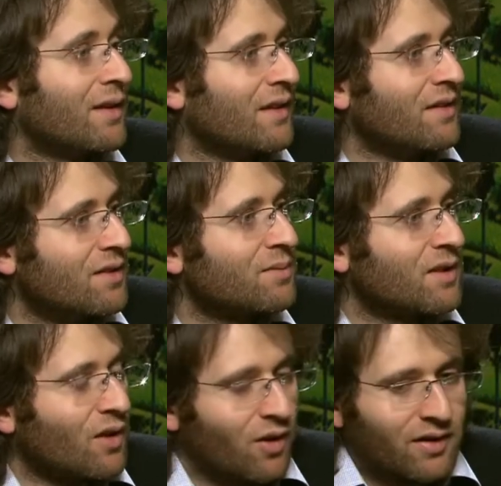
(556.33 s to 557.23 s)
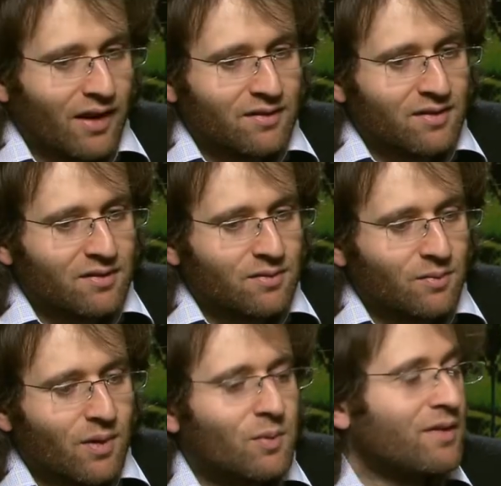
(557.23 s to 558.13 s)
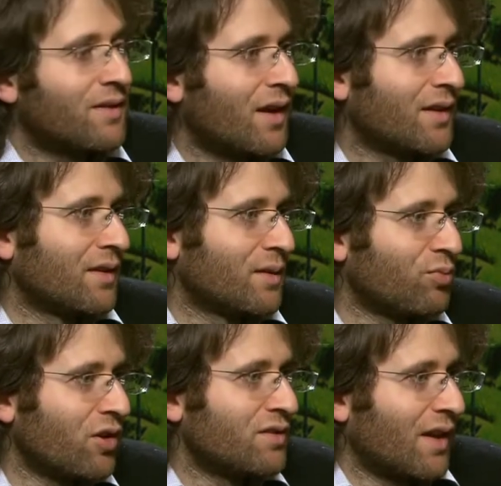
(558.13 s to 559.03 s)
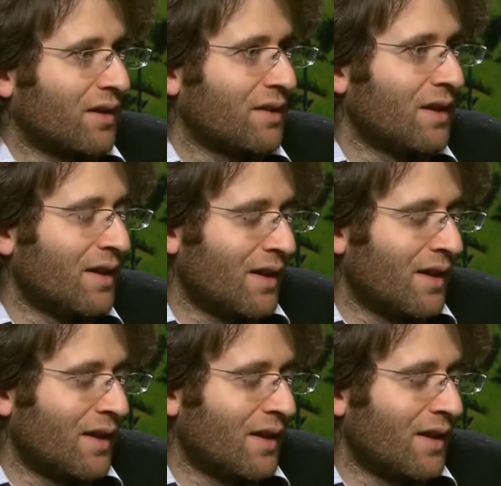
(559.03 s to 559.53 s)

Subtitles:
in the Egyptian context is when we started this project,